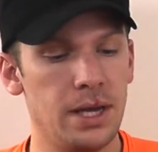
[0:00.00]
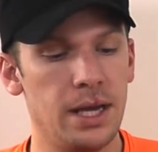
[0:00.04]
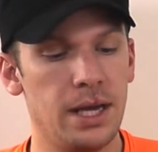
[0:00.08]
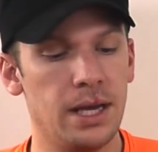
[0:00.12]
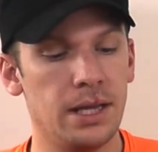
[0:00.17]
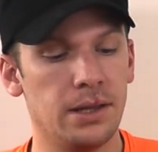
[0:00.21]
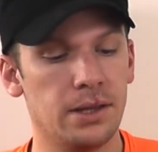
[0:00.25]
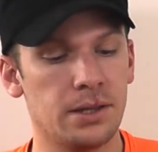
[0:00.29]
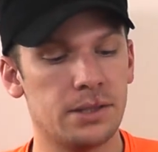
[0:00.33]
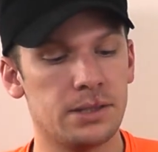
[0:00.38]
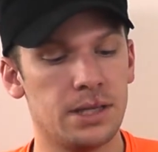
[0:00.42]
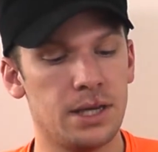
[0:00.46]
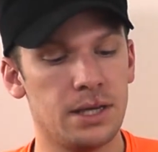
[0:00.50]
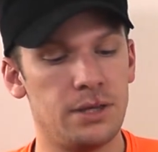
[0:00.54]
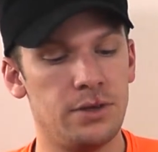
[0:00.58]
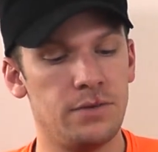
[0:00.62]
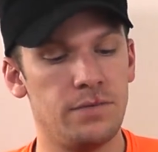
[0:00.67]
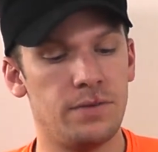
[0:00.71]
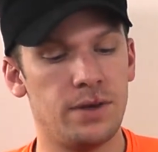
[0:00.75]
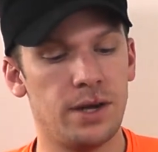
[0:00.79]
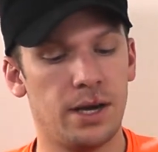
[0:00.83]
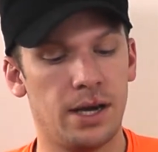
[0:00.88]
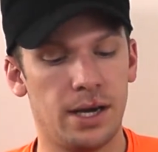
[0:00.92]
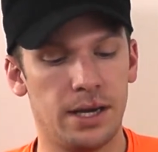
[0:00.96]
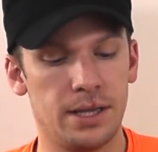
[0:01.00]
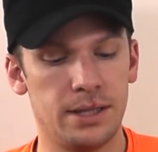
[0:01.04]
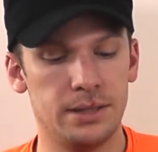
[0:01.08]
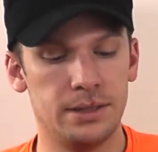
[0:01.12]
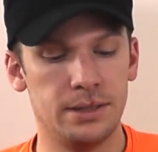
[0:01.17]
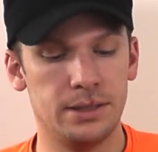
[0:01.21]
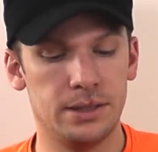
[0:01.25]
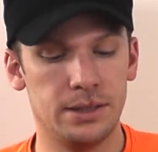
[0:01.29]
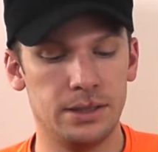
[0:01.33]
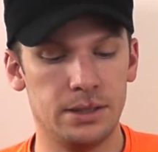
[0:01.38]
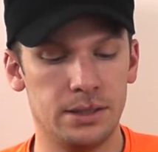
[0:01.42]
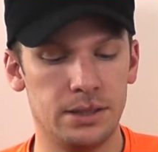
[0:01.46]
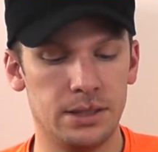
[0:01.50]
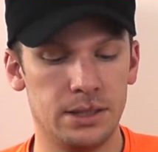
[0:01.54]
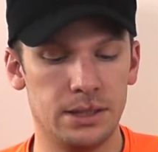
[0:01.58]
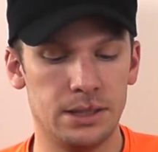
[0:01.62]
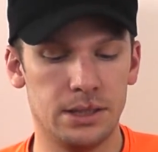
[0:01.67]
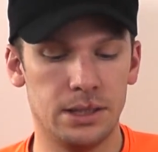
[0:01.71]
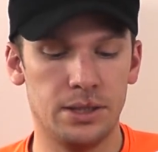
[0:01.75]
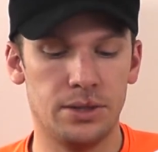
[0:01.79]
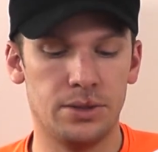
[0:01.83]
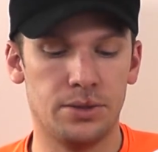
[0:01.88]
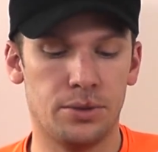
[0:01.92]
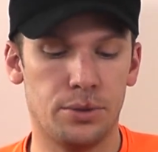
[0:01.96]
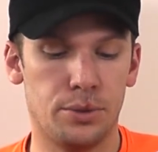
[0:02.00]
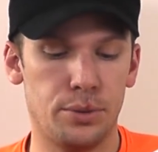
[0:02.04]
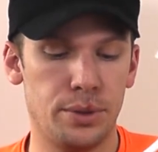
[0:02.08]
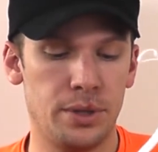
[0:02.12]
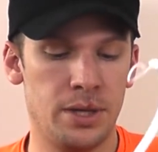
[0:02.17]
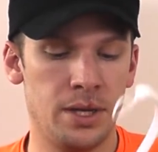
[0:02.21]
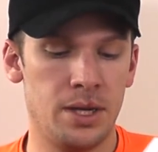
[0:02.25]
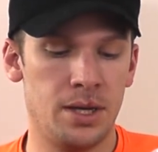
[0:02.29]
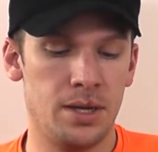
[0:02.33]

It looks like you've got these little